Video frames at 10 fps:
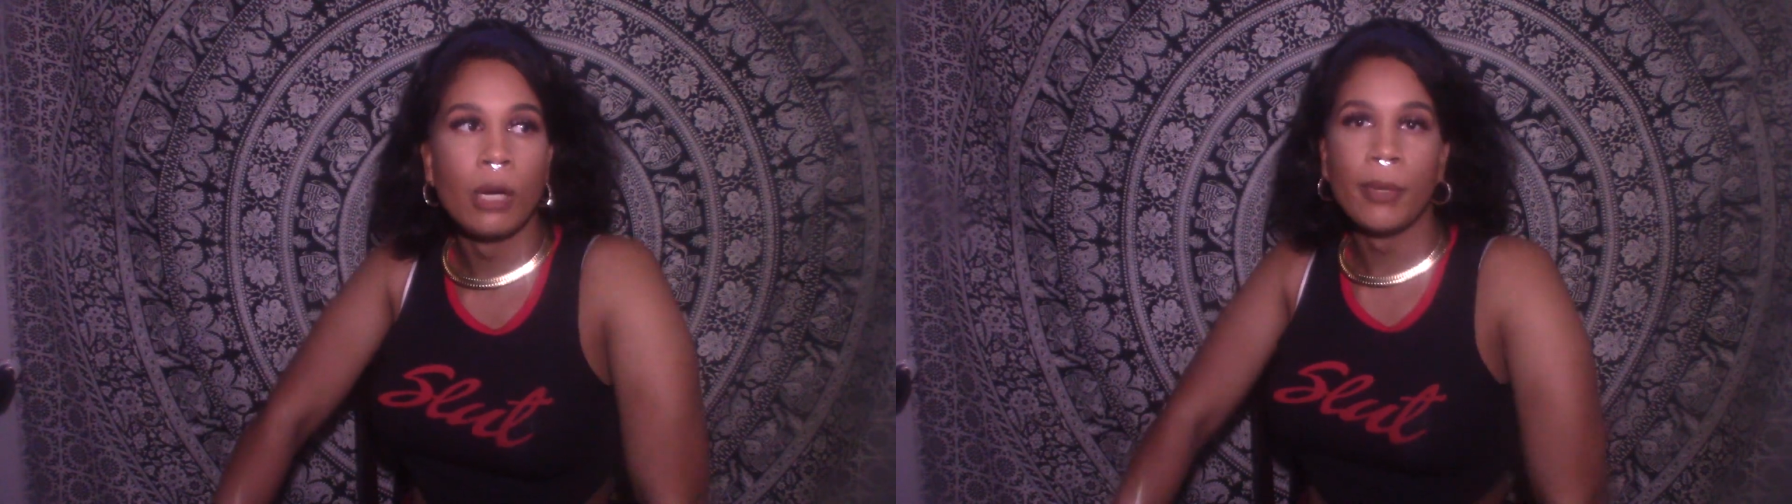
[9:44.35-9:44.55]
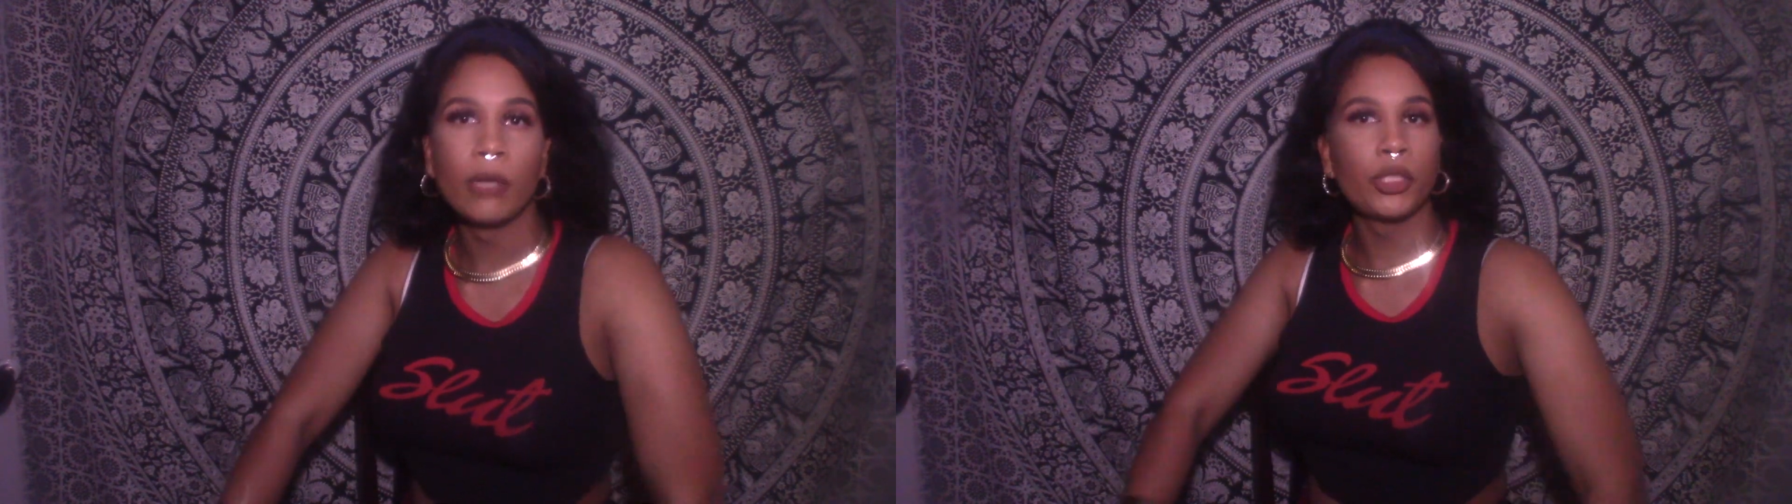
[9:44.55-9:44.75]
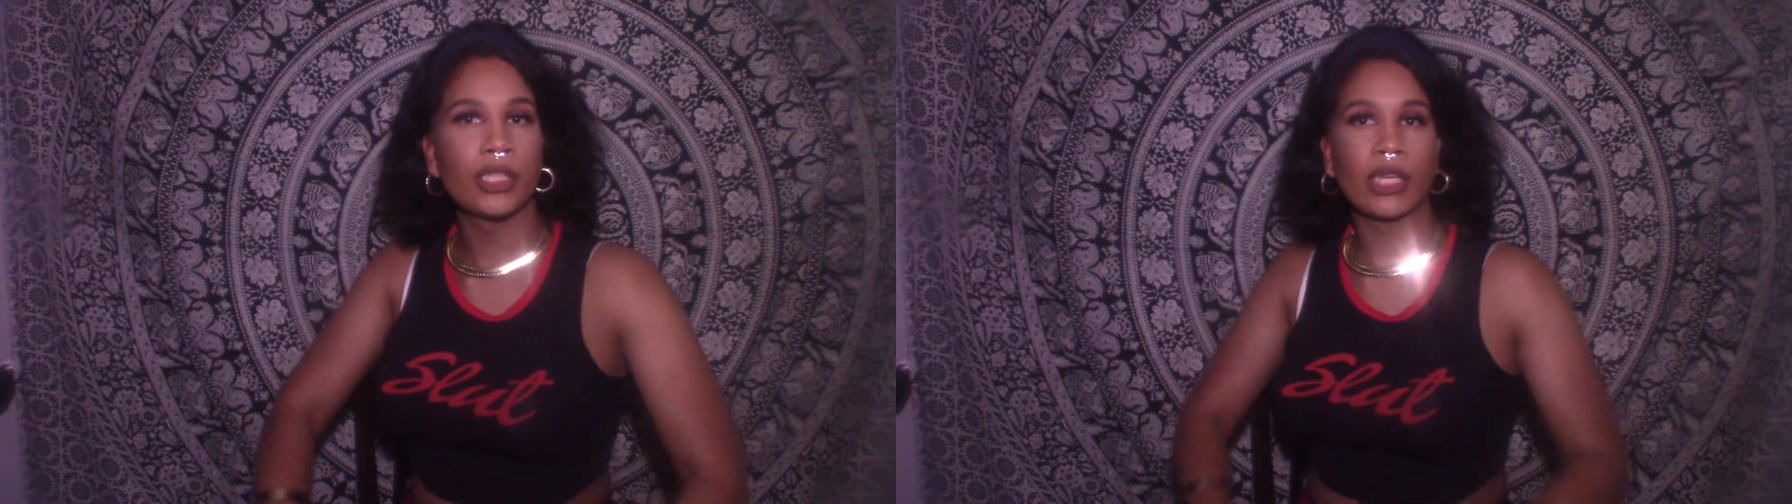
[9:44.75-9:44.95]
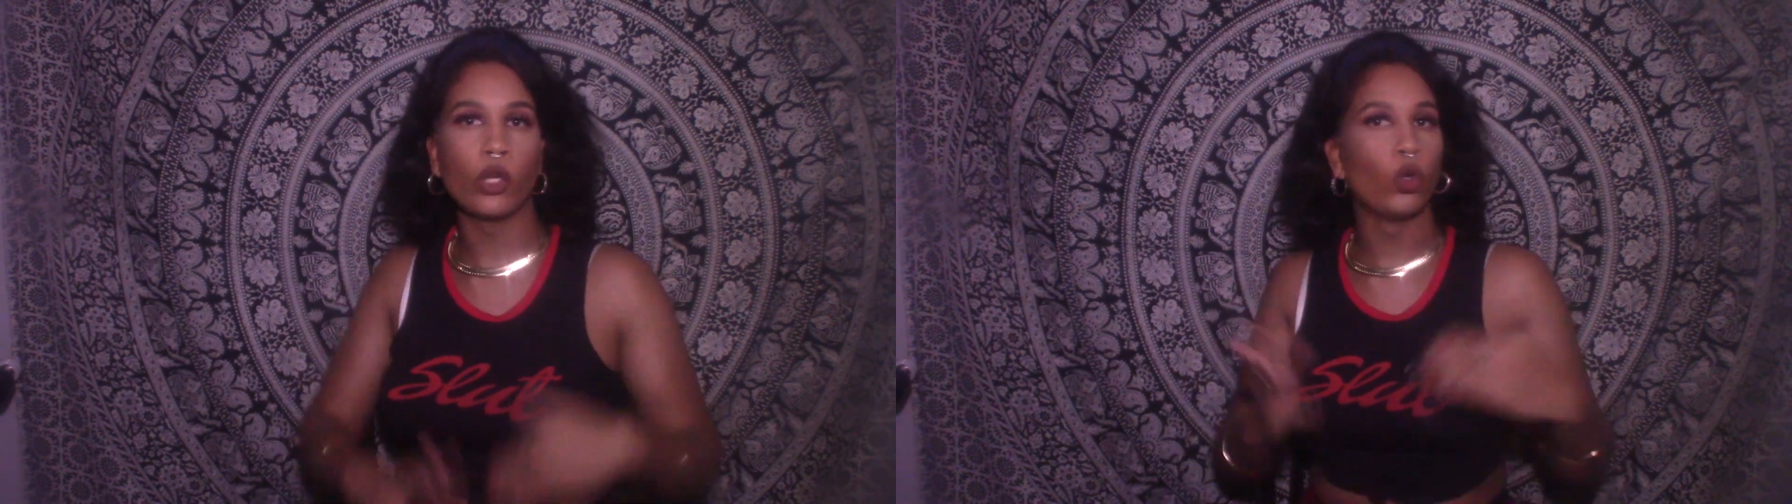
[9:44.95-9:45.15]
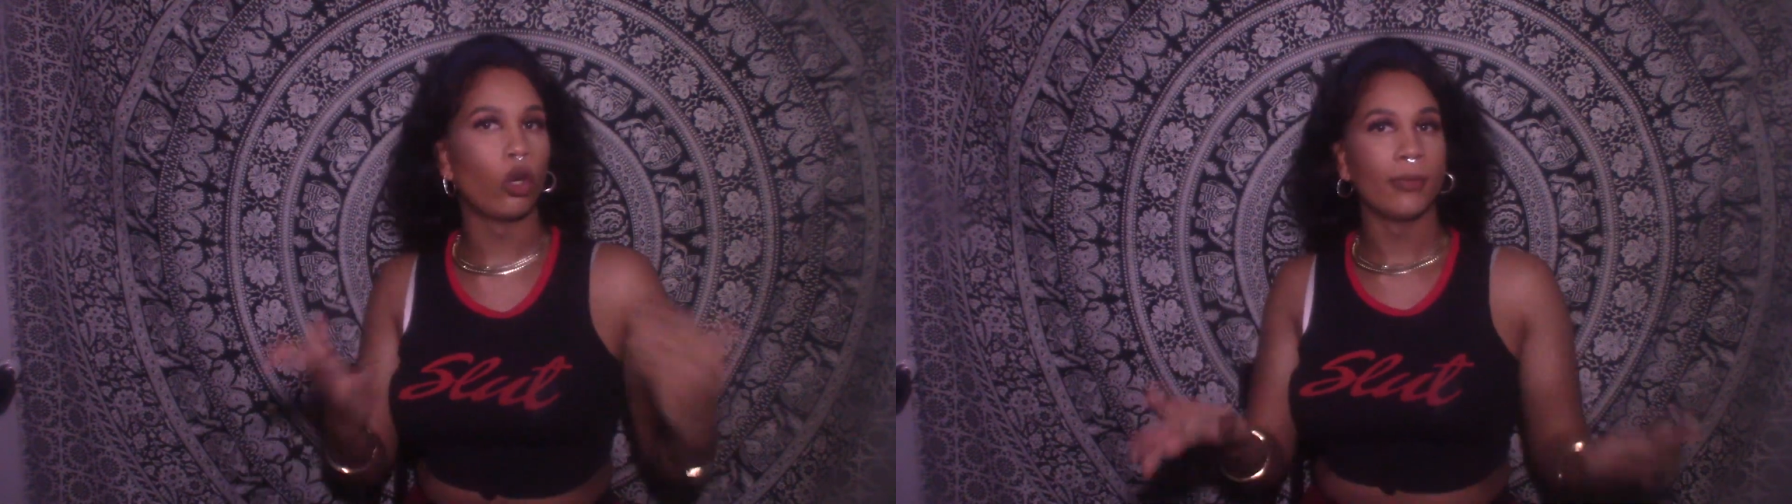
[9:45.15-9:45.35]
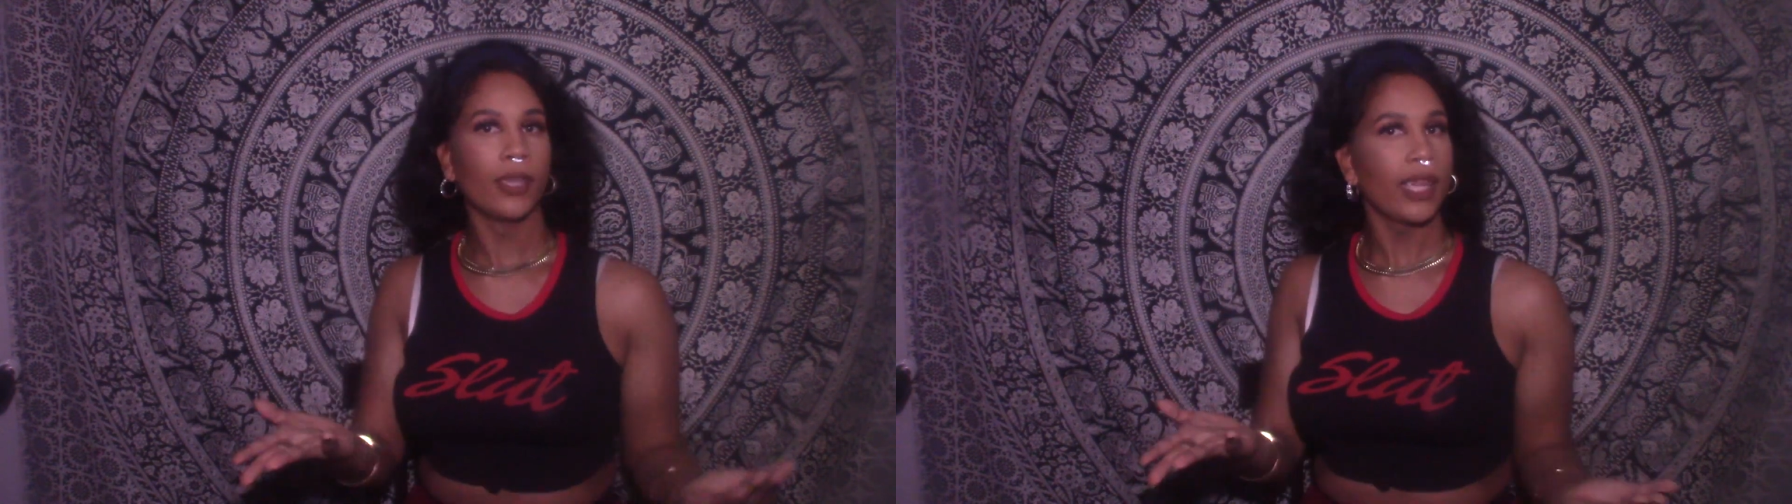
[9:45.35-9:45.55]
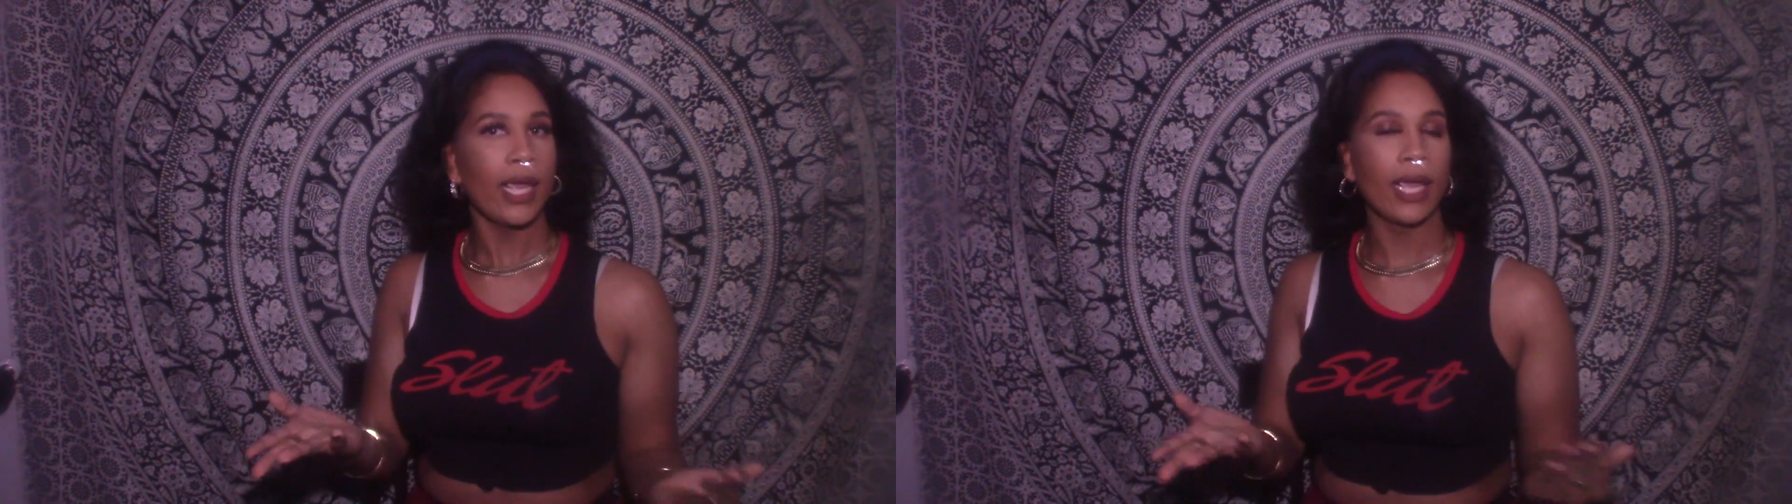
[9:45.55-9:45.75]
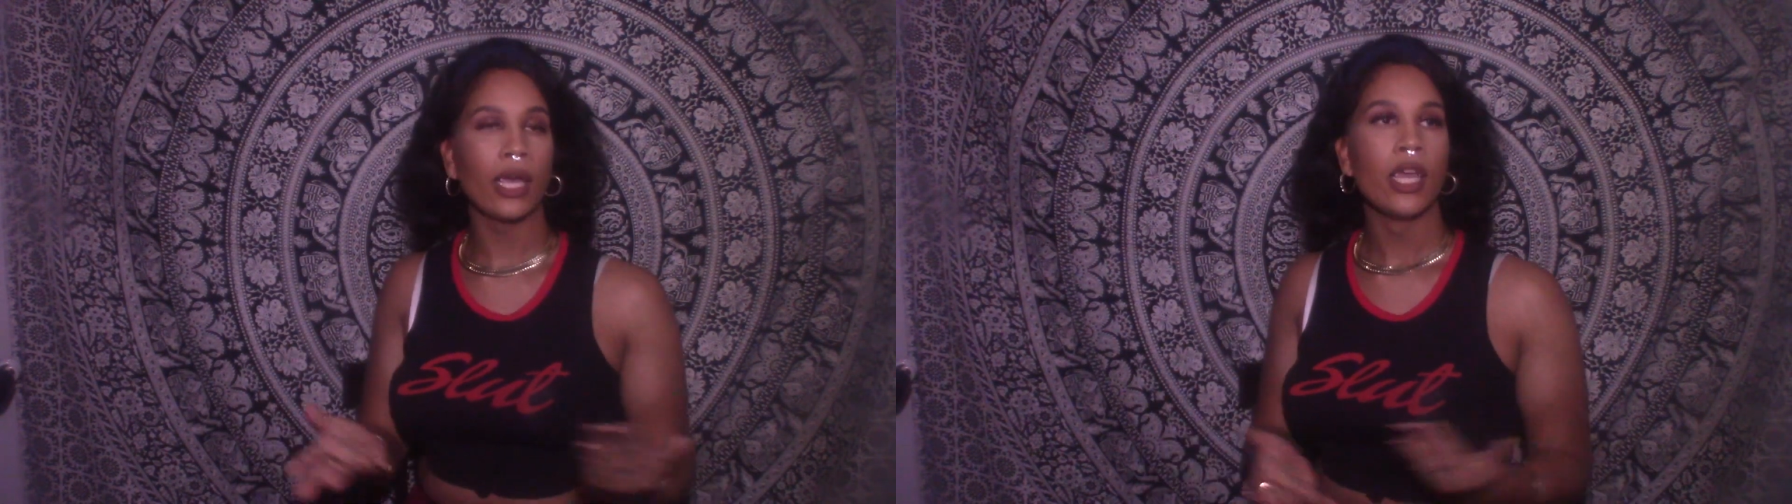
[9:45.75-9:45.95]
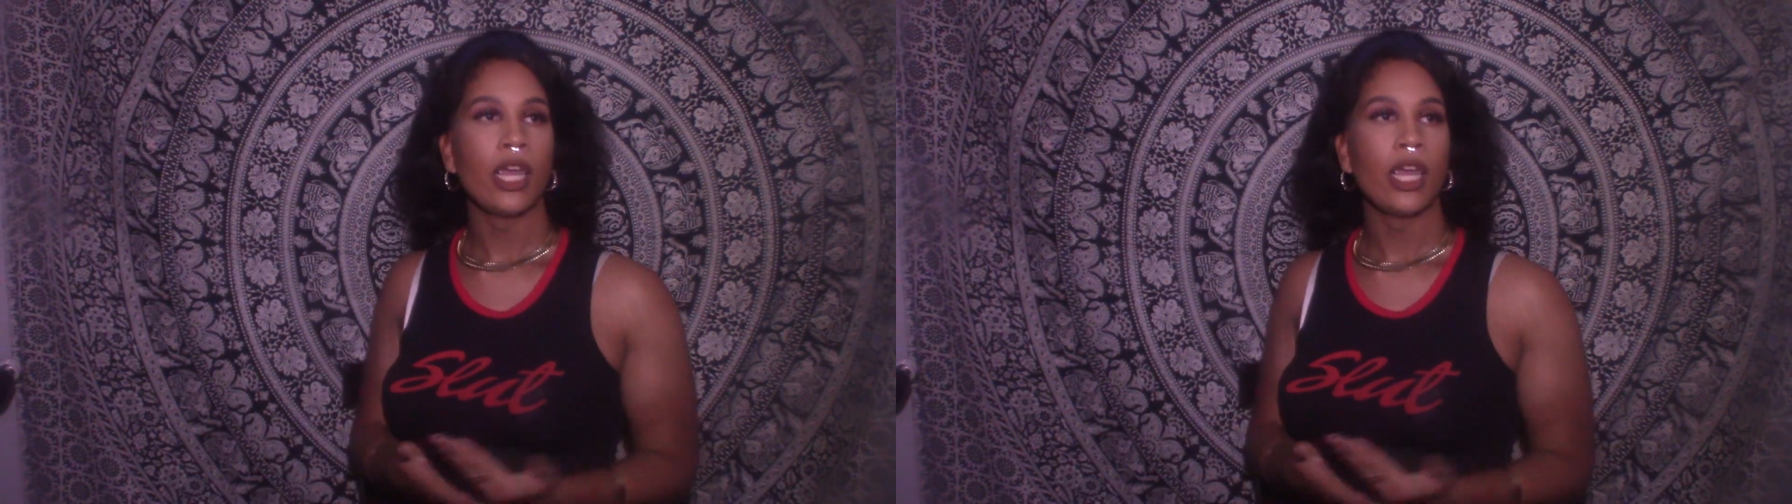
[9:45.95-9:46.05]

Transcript: but it was just like a normal thing.